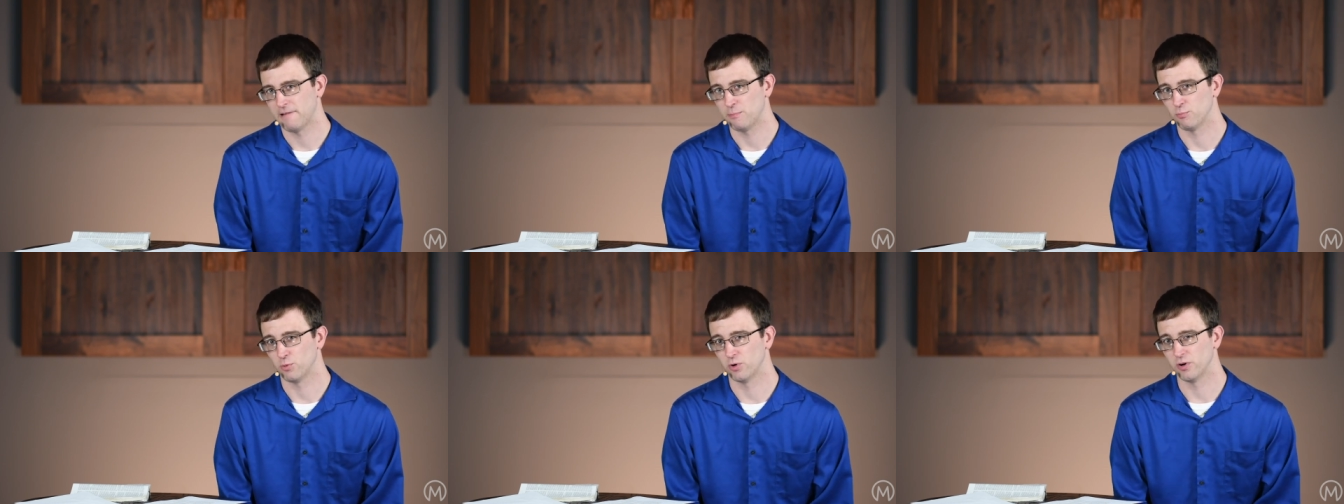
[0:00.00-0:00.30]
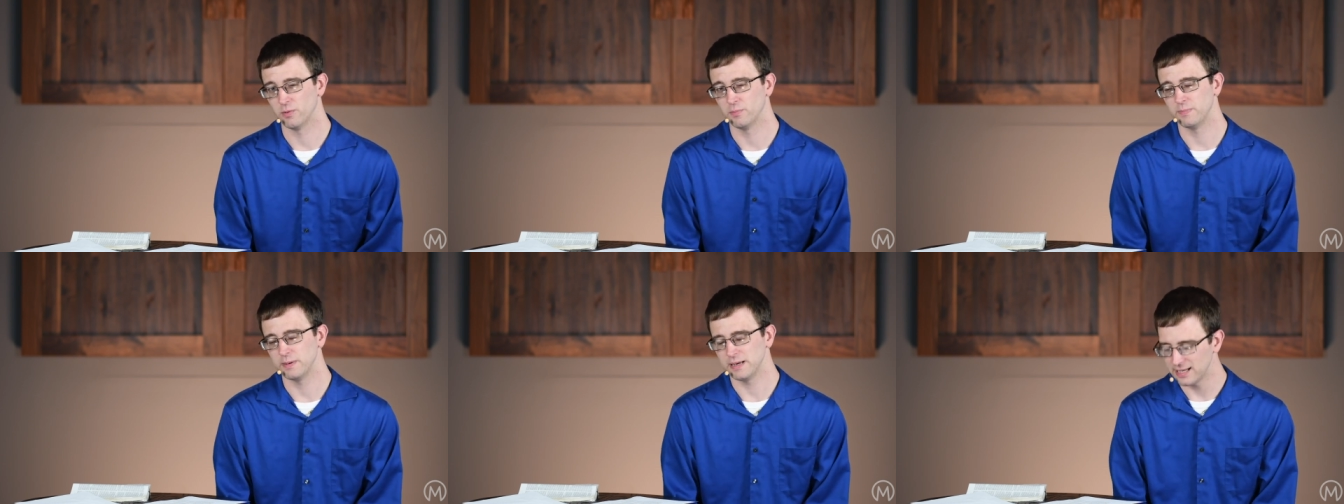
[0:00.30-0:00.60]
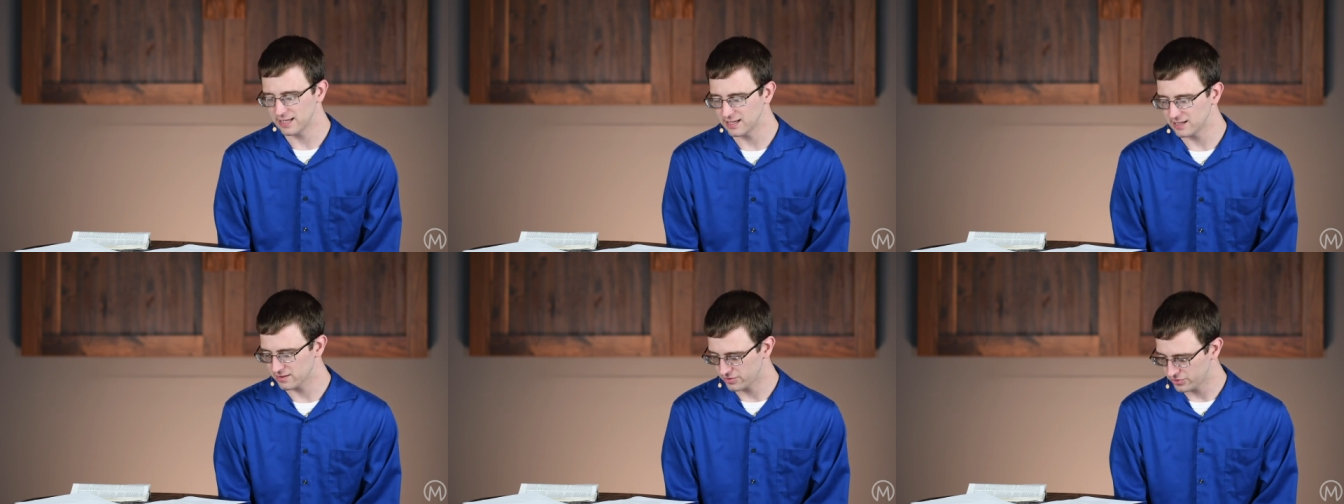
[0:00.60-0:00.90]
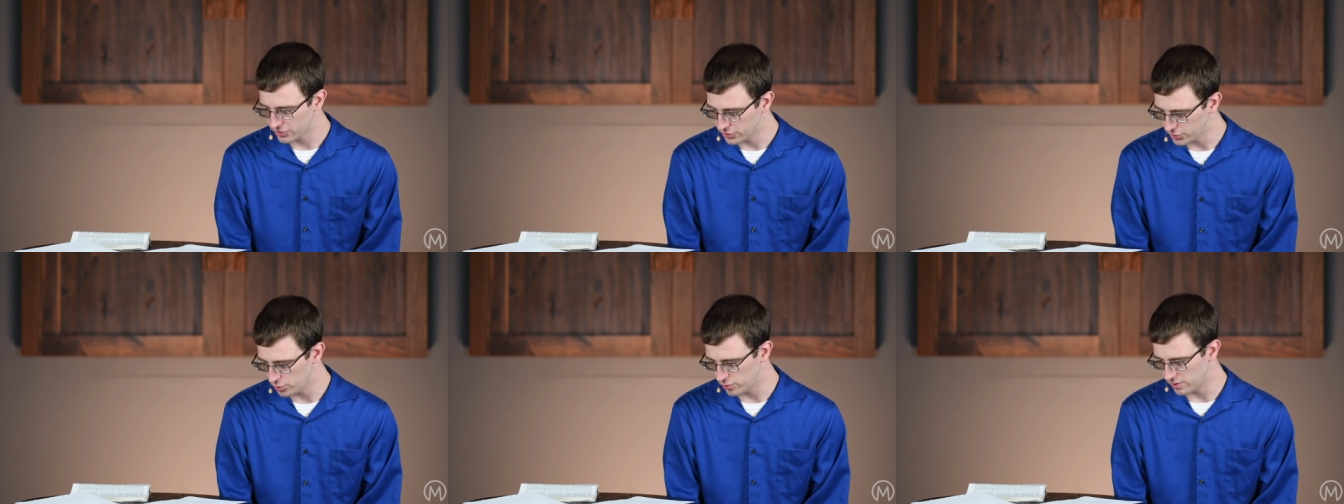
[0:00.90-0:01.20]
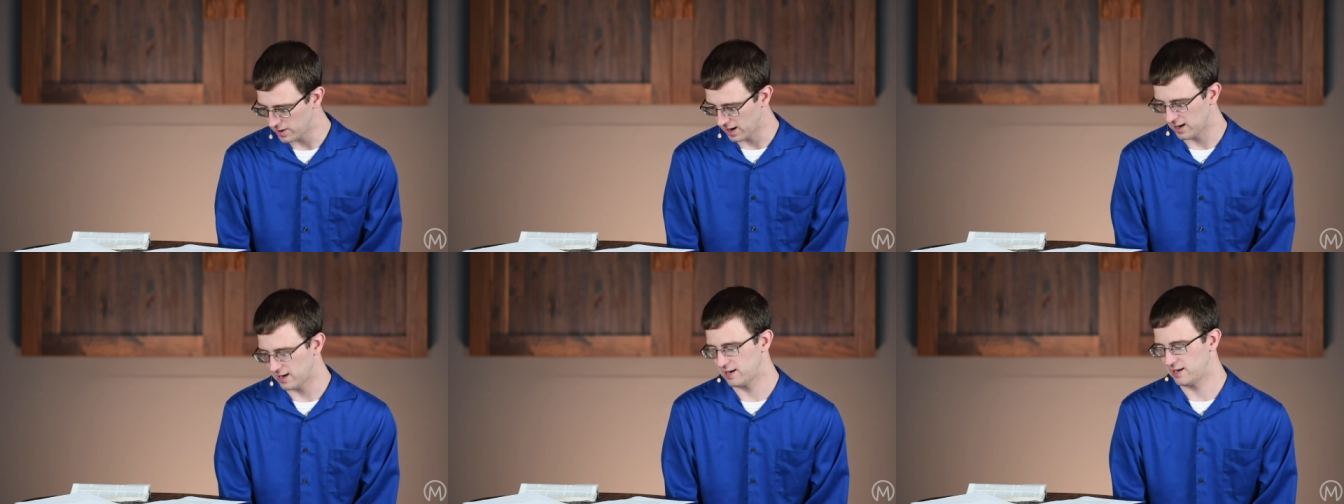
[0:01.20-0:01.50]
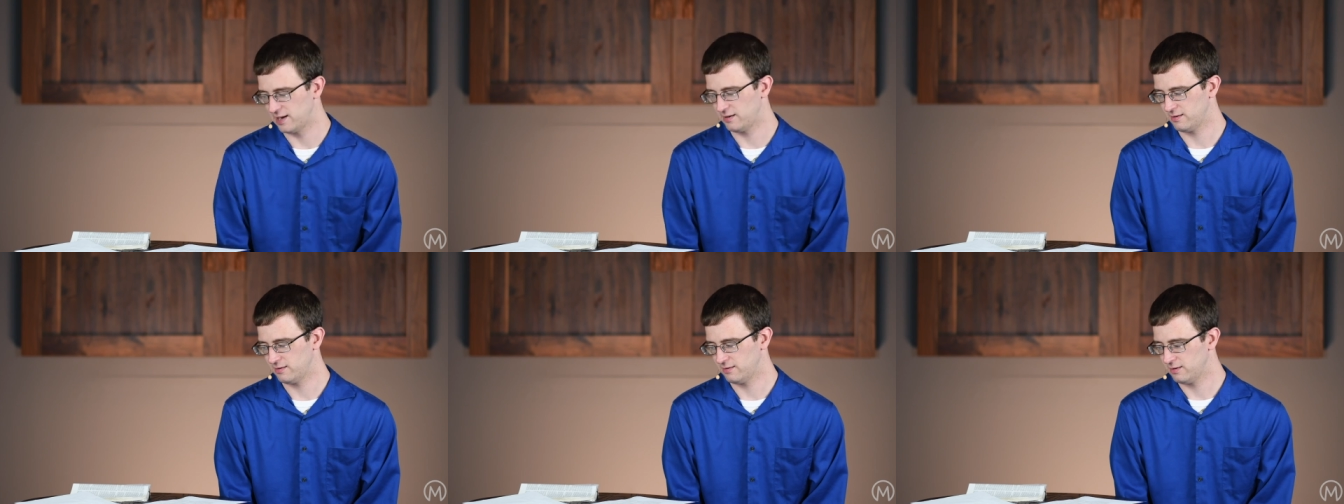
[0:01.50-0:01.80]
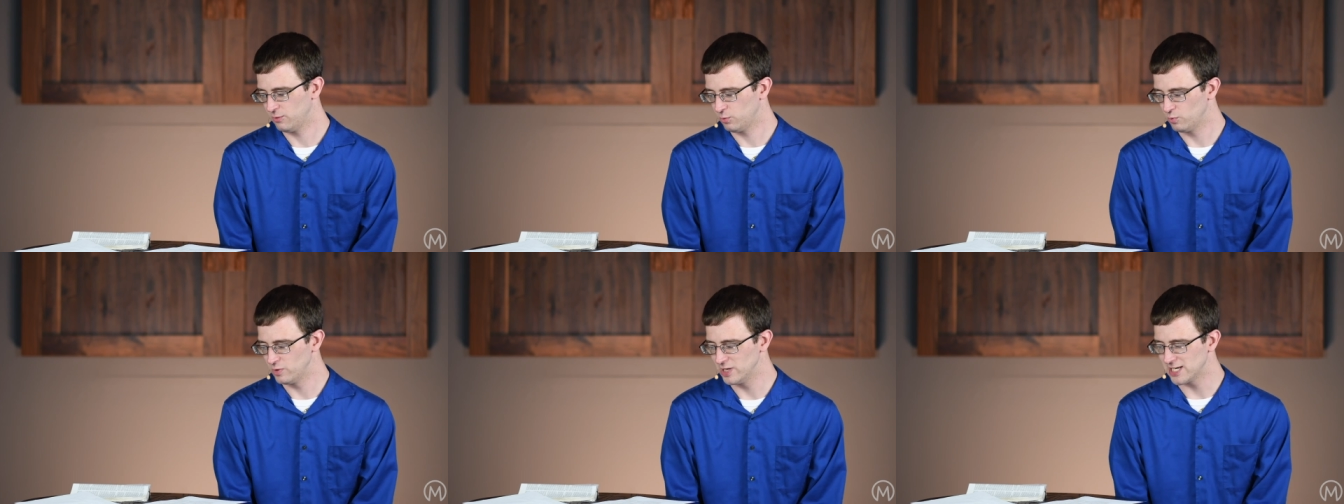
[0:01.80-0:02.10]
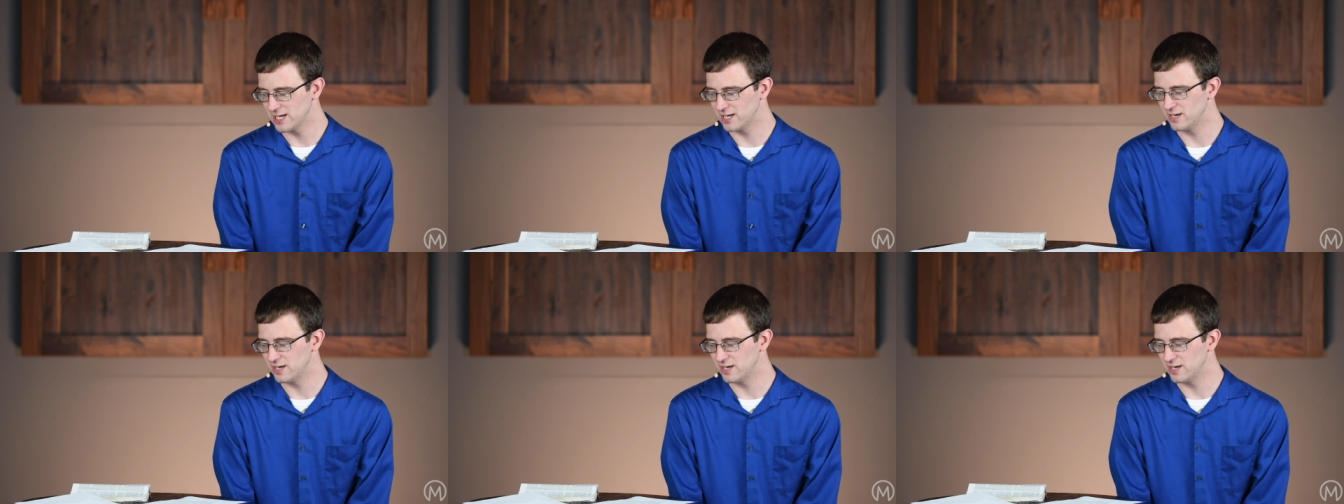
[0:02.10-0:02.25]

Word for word: and we're obedient to God, we